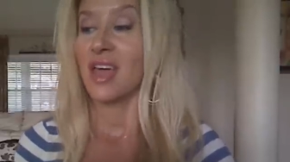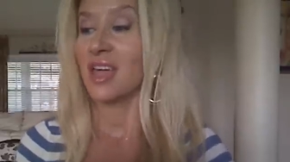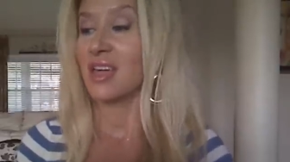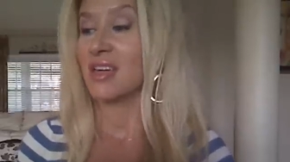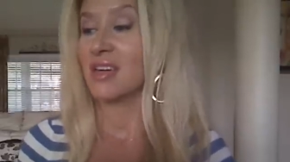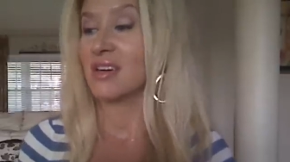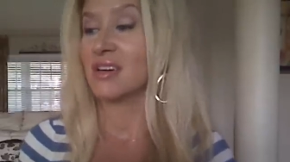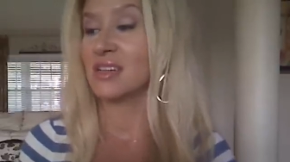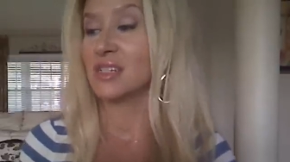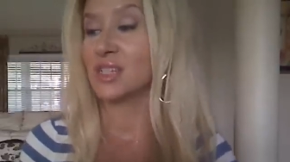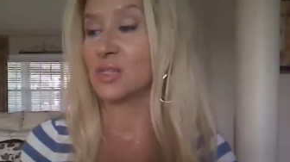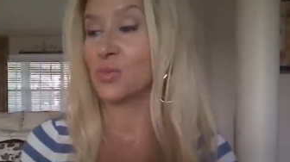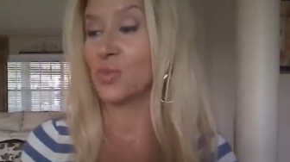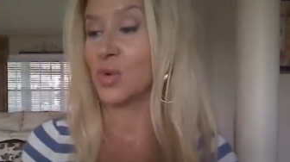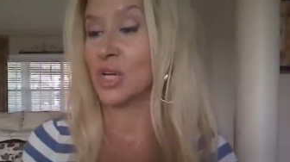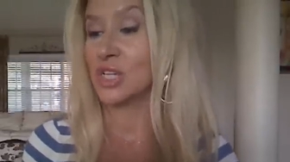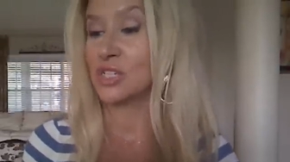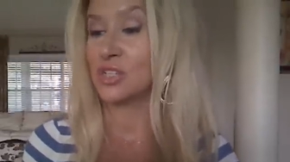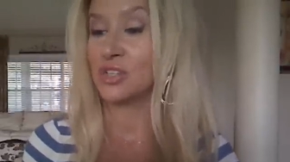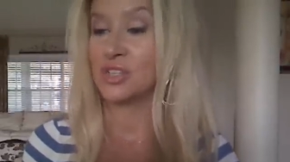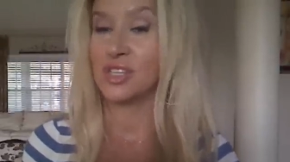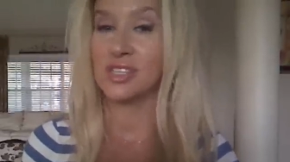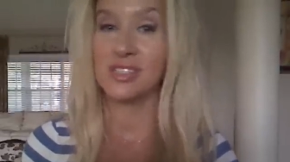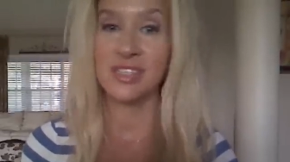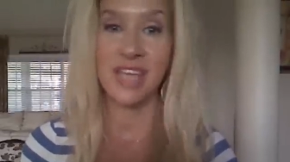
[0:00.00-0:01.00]
and
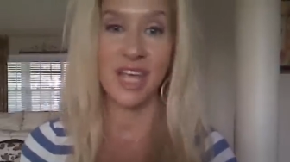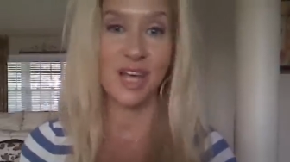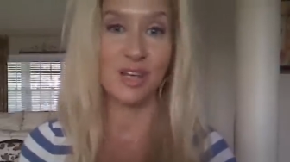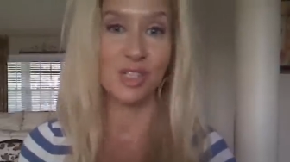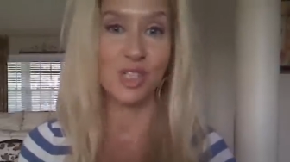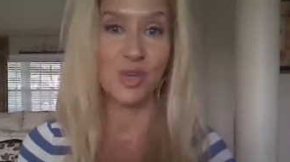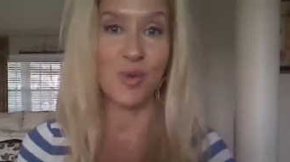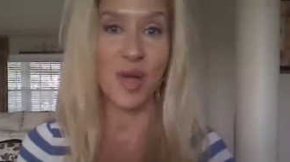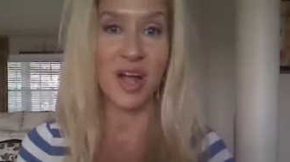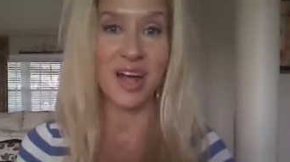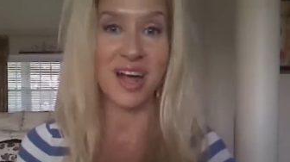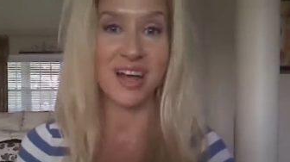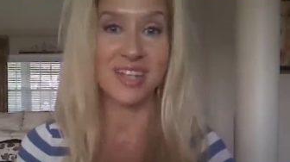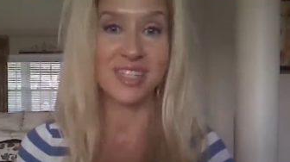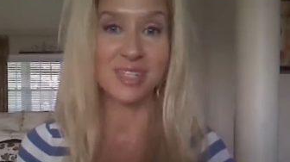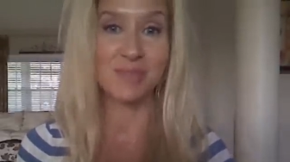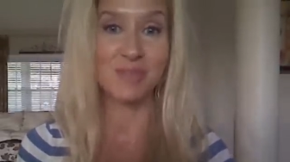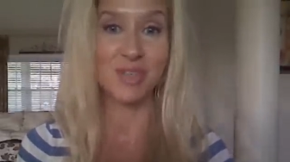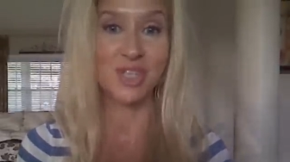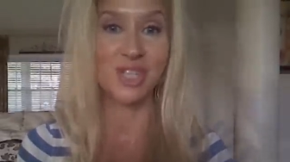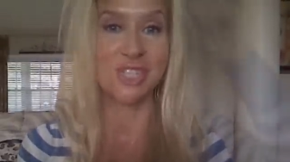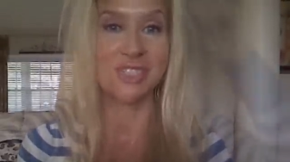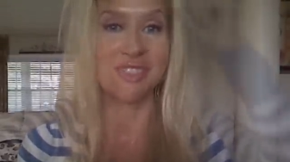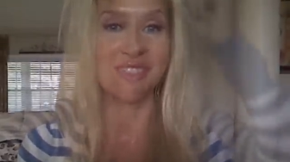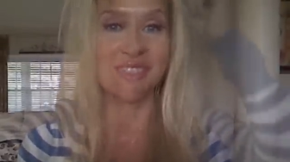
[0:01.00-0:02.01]
went to the sale, so I got
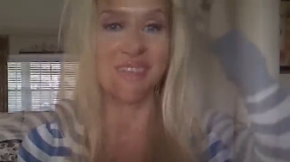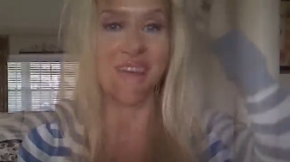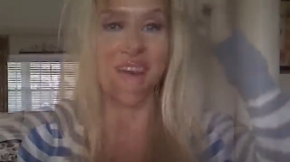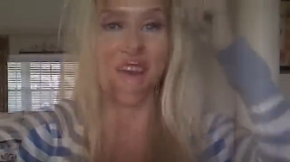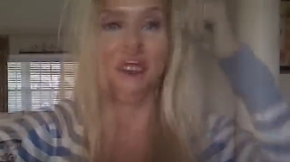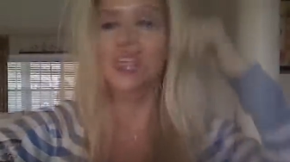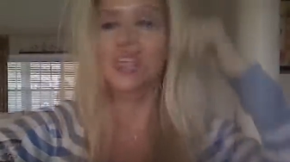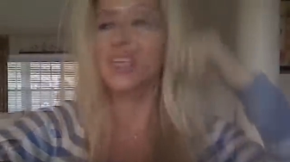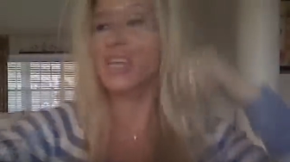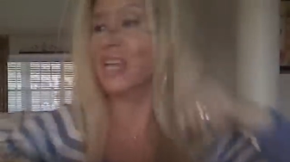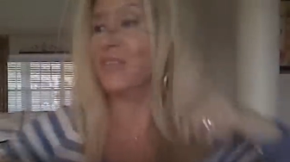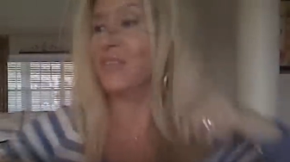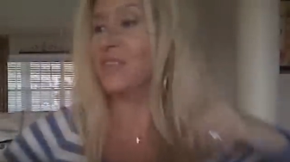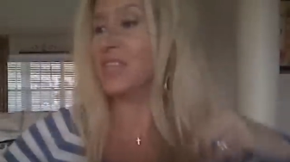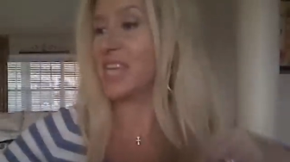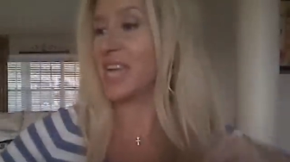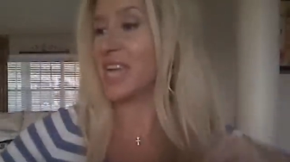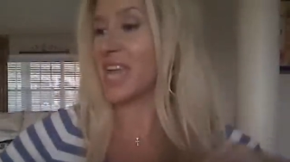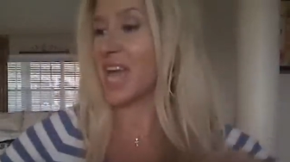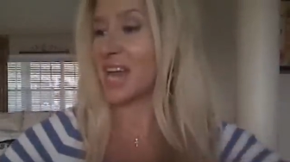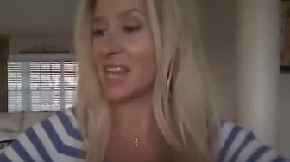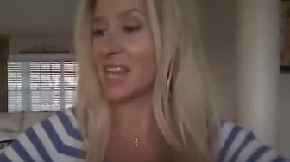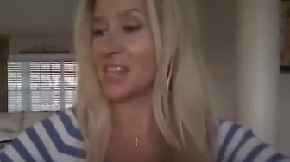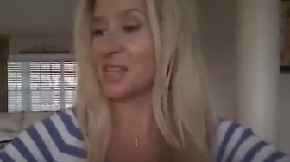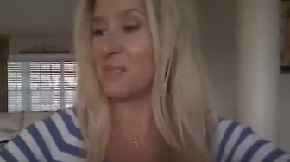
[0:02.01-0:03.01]
some good stuff. I'll start getting
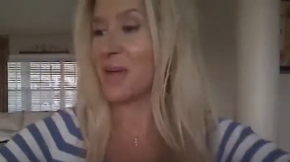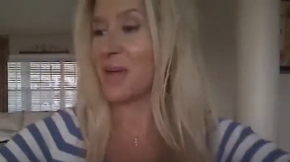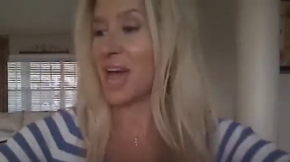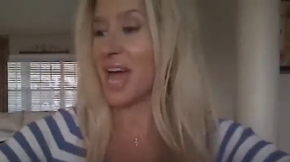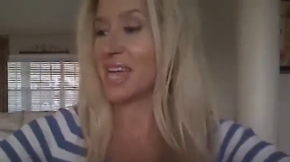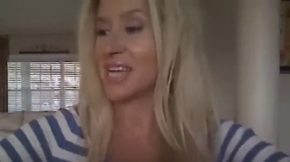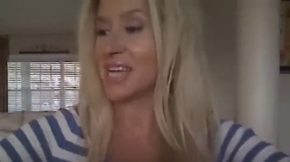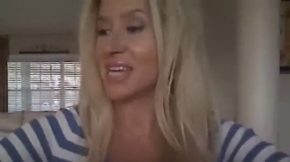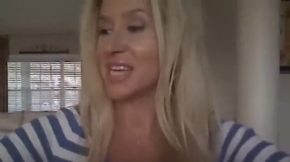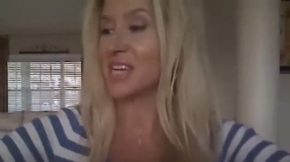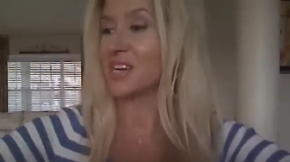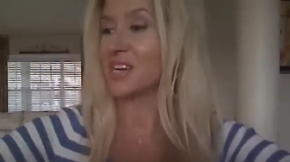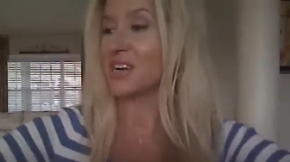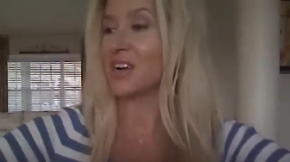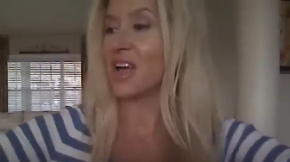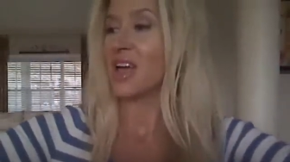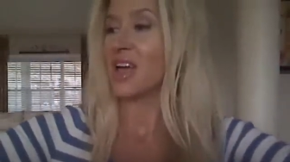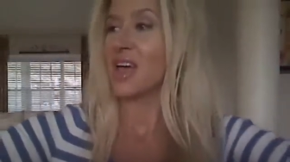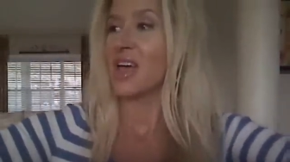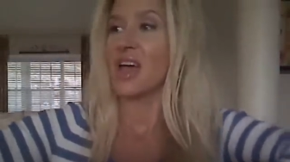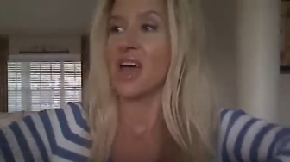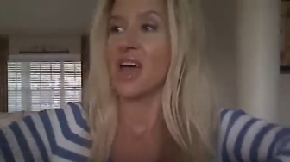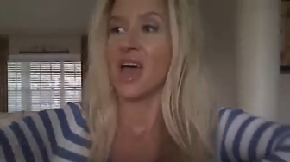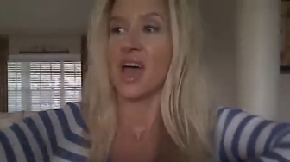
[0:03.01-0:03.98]
everything out of the bag here.